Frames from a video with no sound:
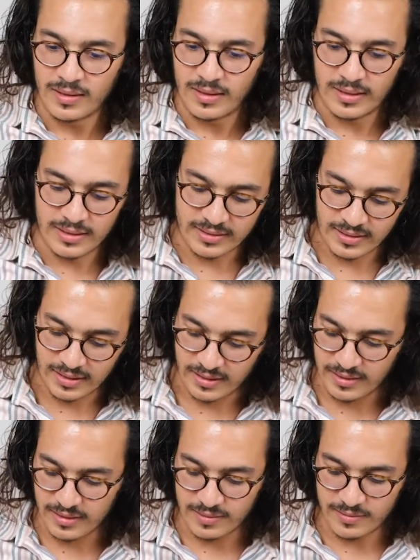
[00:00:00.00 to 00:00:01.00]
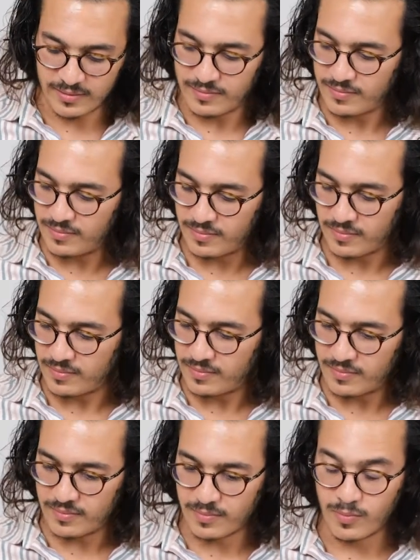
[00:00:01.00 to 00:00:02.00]
Is it
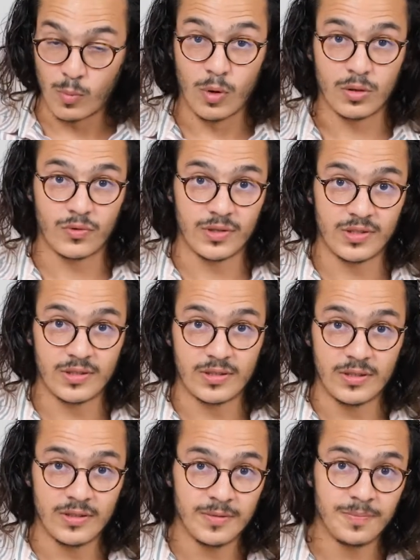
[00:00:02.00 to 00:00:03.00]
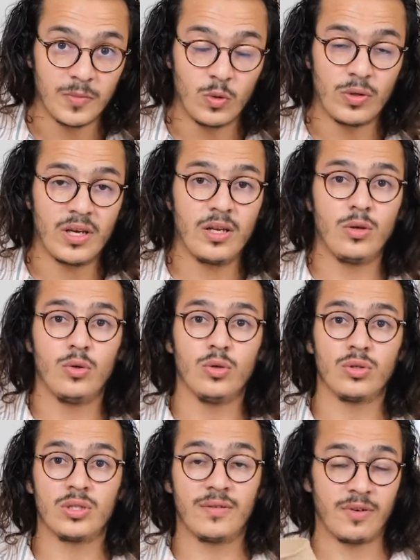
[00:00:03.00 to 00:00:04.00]
mold resistant? You can
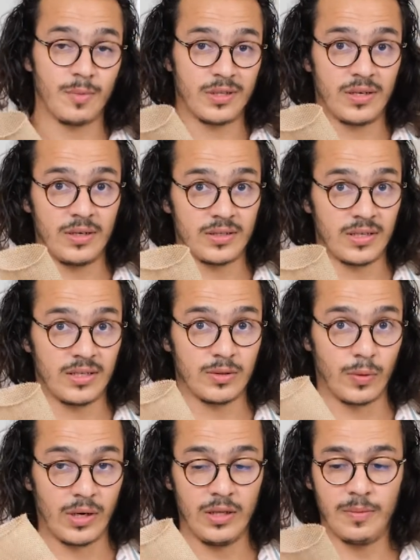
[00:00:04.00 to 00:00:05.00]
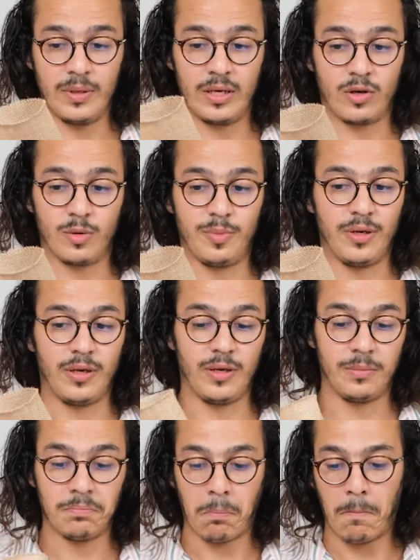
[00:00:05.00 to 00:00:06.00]
use different materials as well. It could
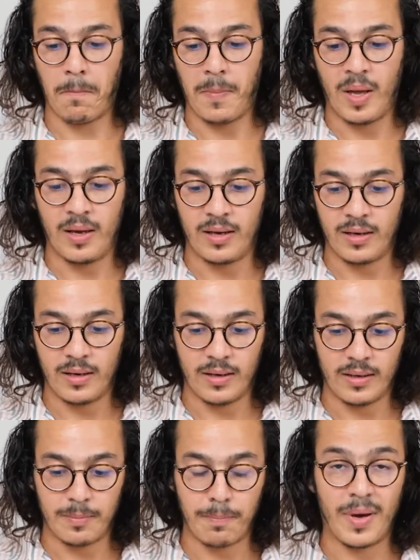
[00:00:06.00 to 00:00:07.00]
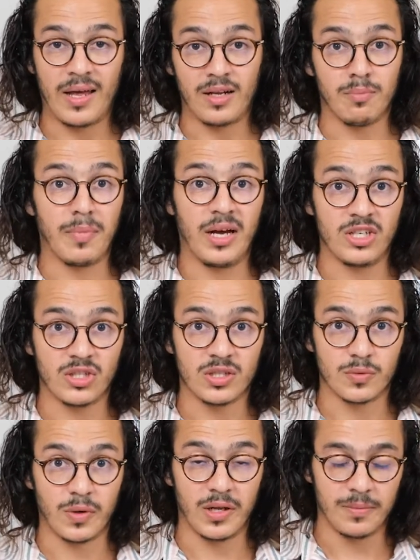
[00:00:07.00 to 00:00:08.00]
be metal mesh as
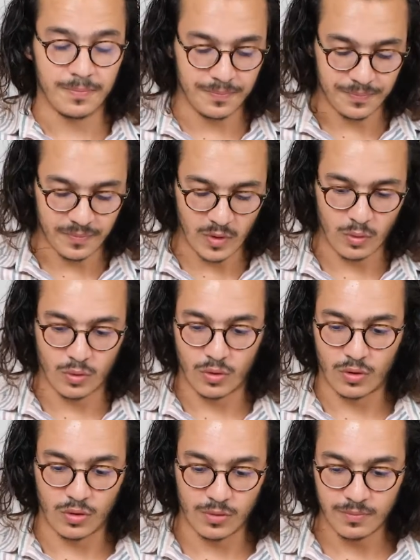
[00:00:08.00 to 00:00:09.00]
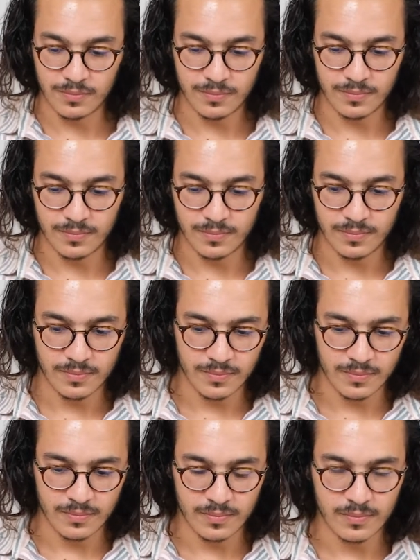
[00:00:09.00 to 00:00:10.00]
well. Or
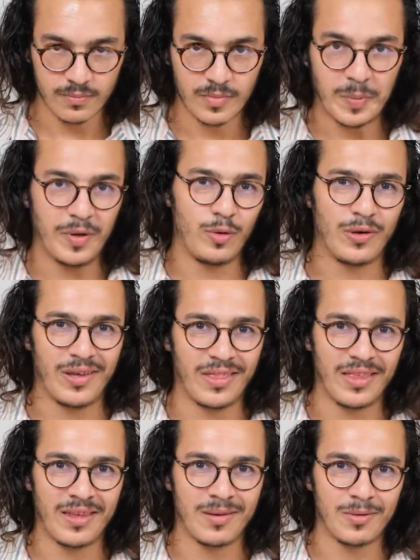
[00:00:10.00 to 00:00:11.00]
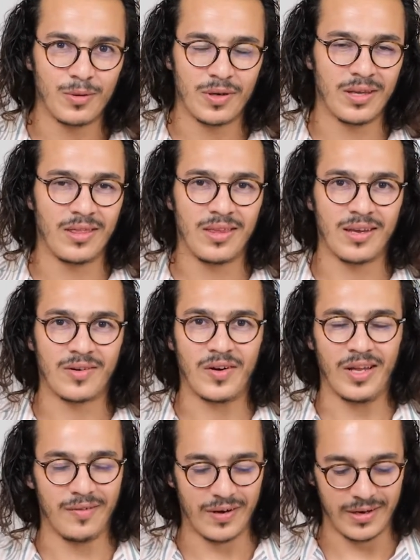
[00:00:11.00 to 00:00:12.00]
you can think
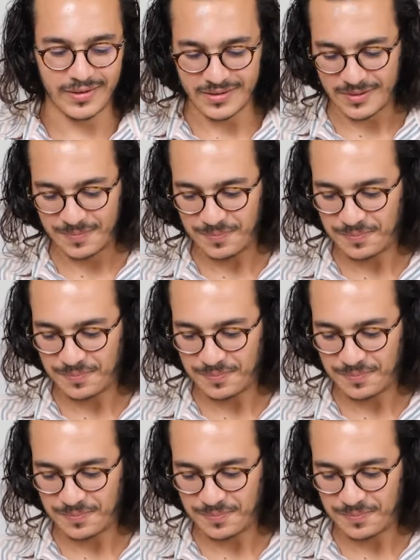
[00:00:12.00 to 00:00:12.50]
creative ideas.